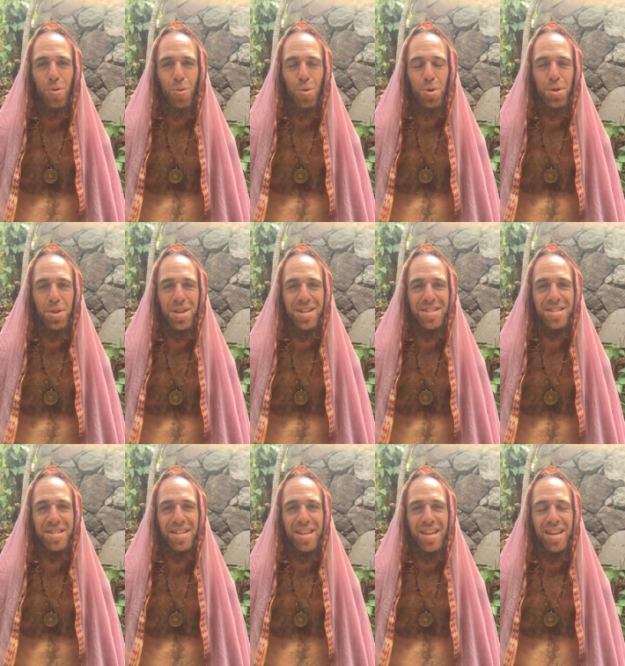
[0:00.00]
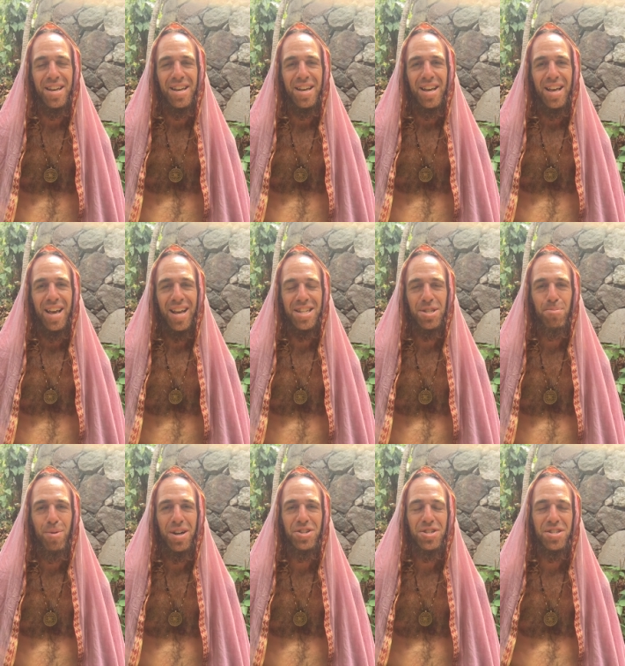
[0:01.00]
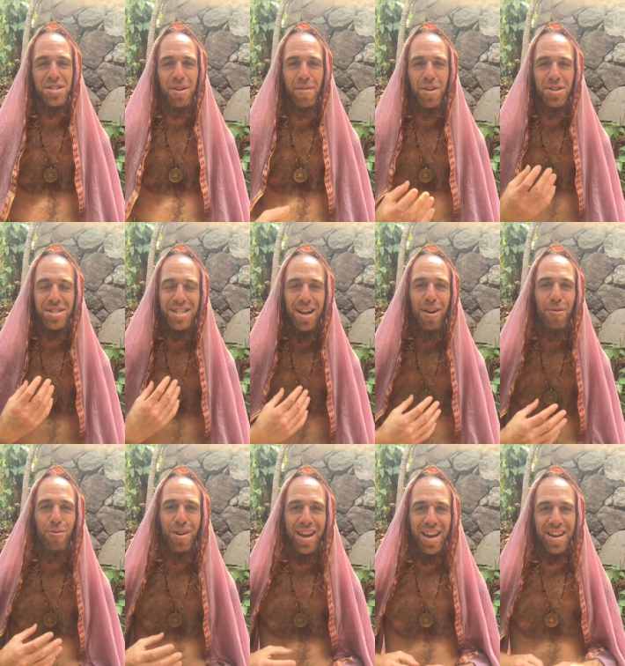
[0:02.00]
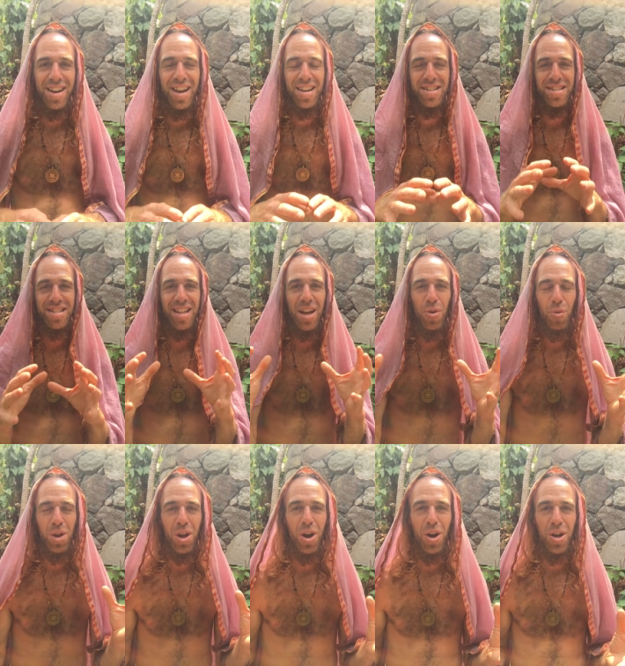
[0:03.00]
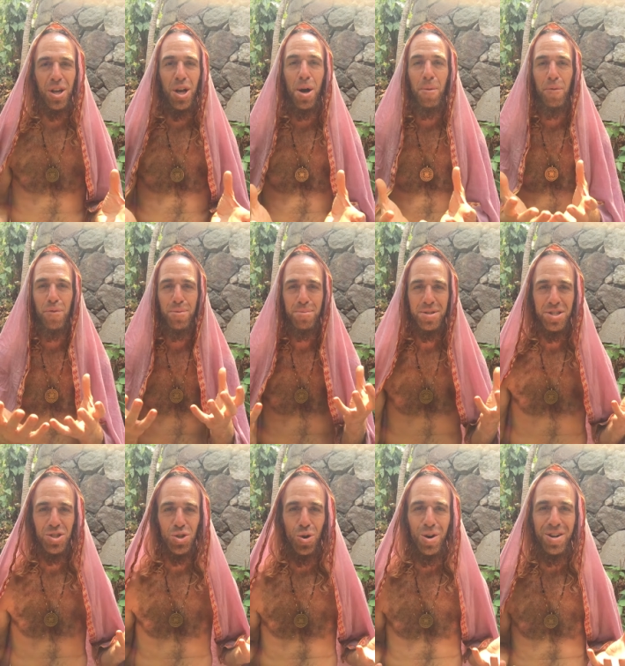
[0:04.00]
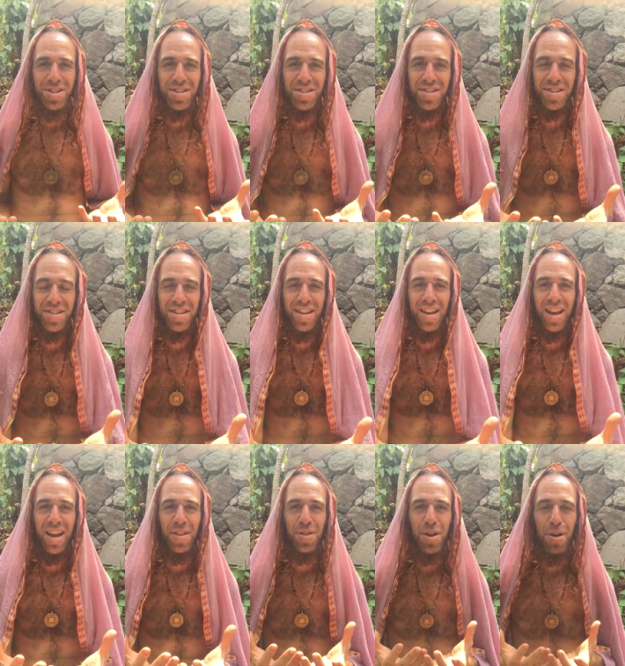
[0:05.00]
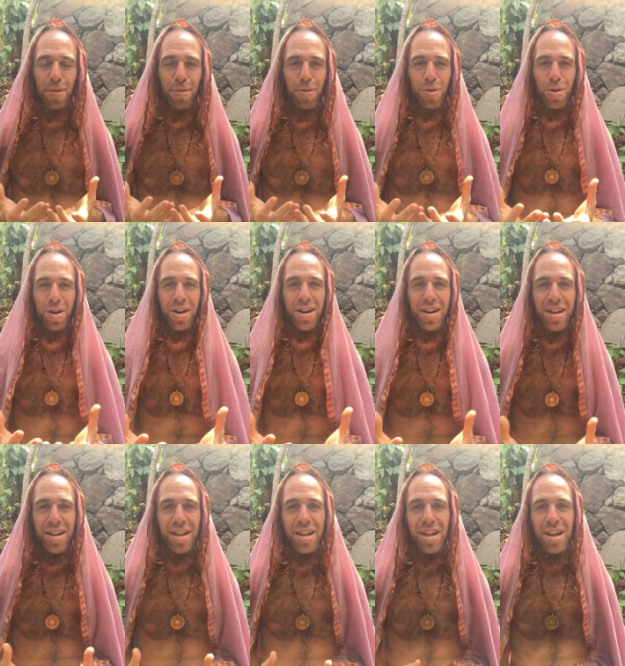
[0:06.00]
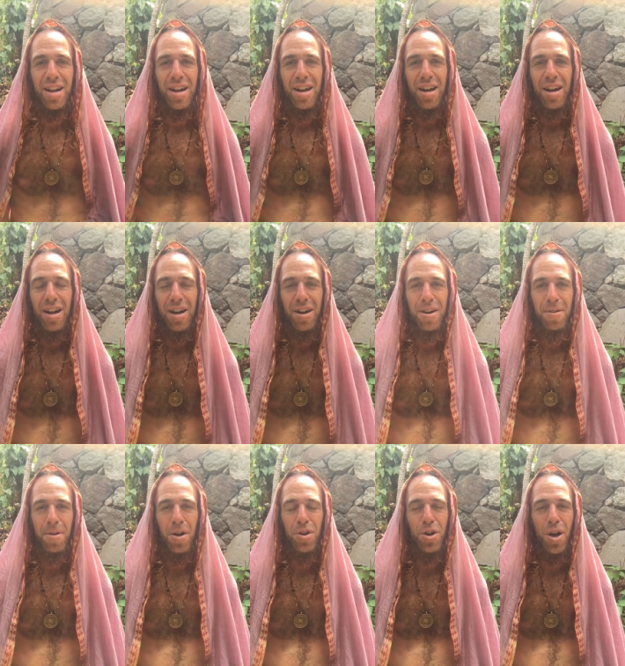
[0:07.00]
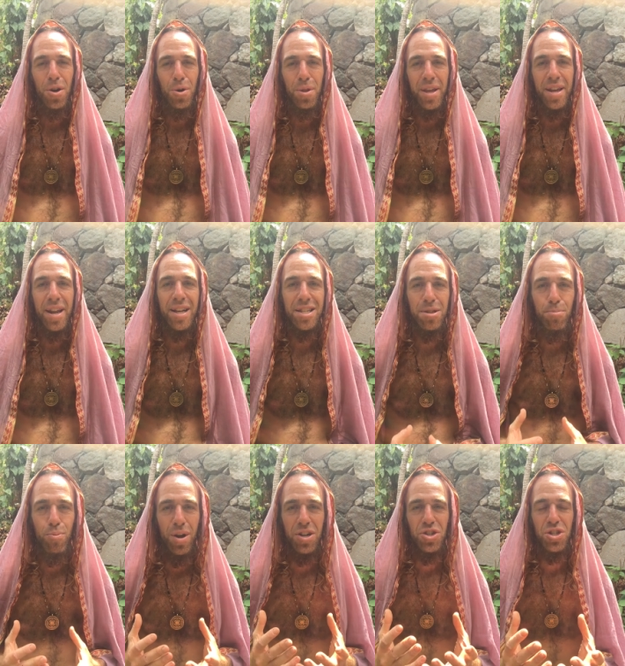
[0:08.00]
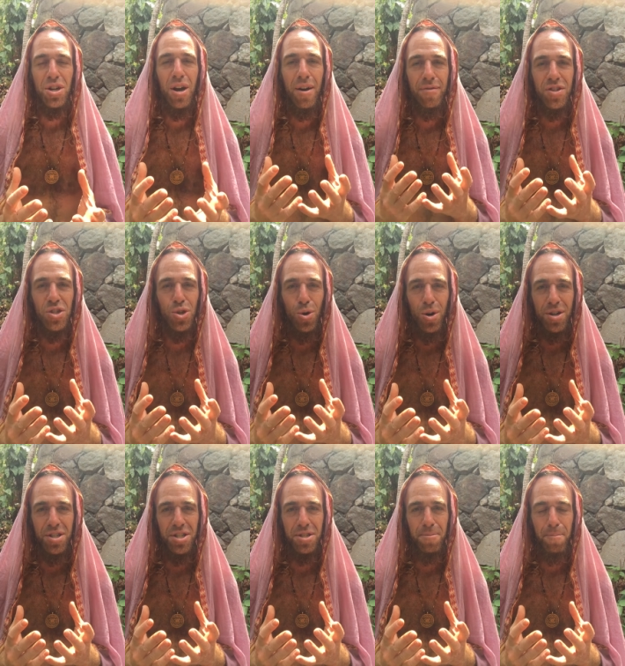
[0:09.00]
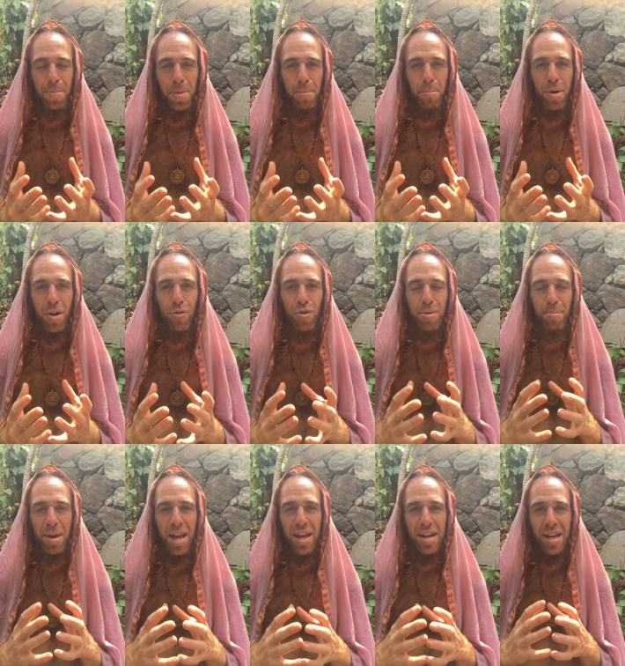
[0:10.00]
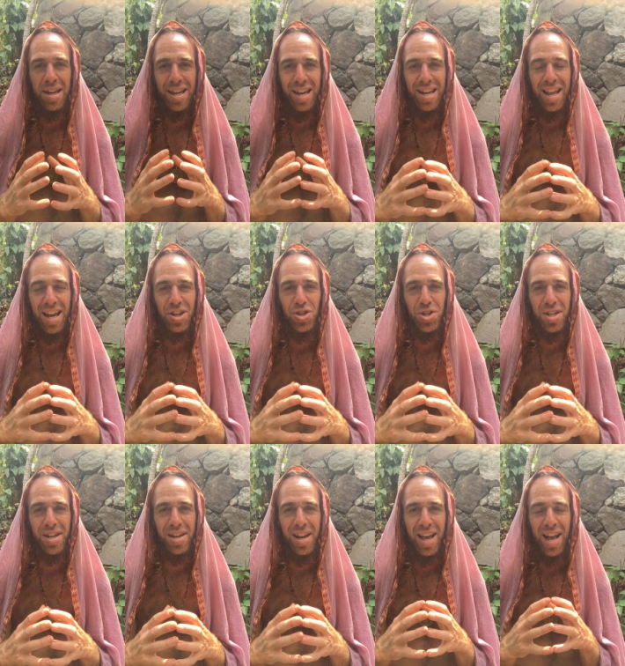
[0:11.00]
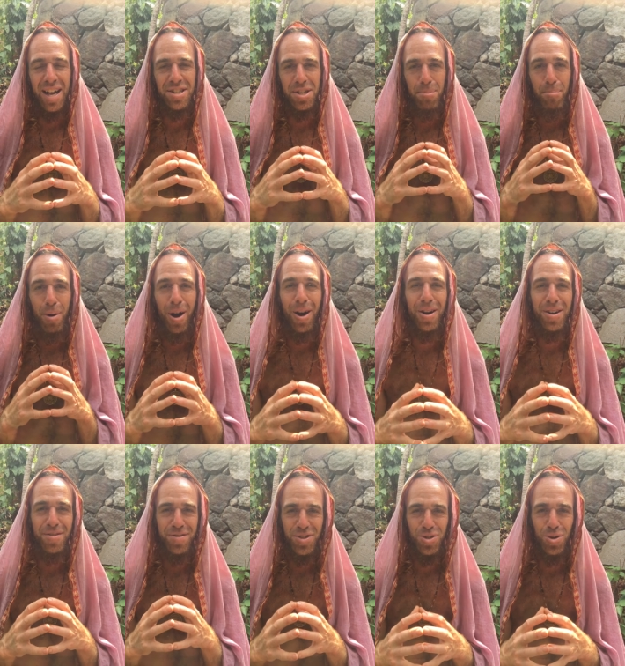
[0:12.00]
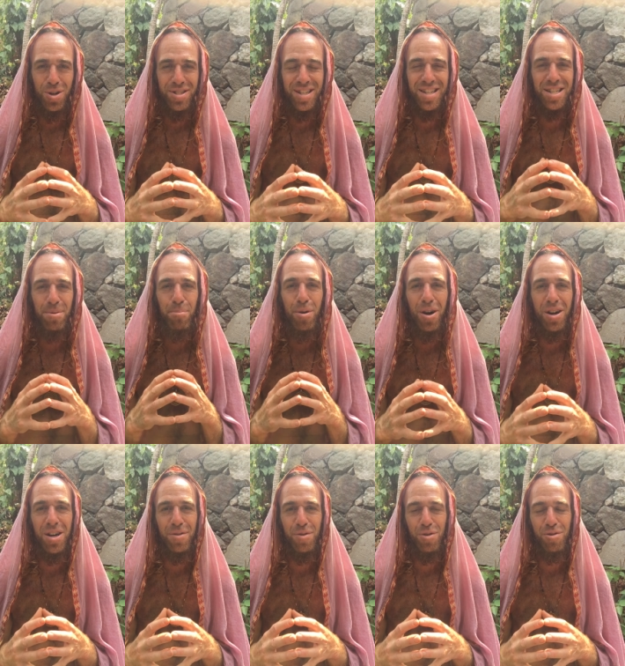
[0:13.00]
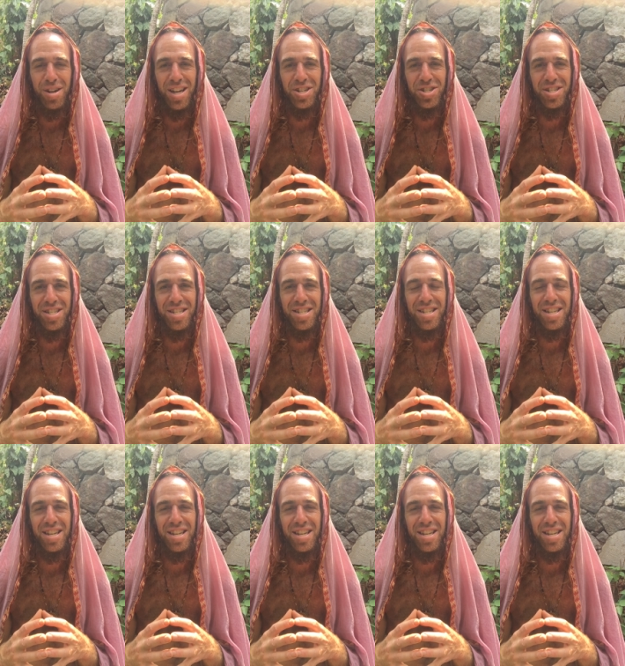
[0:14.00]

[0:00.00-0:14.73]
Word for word: with these expressions of ourself, recognizing that we all come from Source and therefore uh, are not only an expression of Source, but remain in connection as a part of Source, as a part of creation.